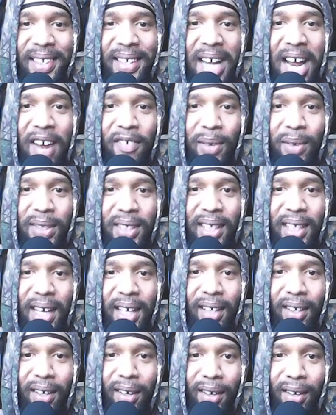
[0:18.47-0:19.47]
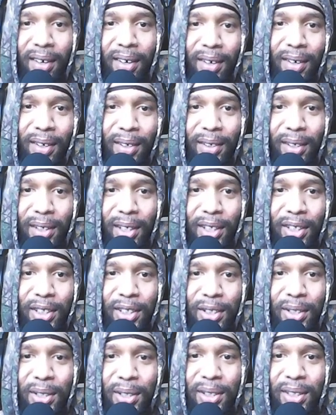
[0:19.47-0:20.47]
then everyone's like, "Oh, look
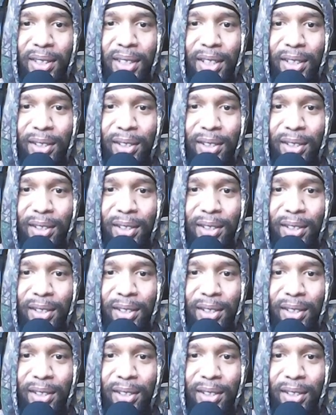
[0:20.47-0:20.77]
at you, your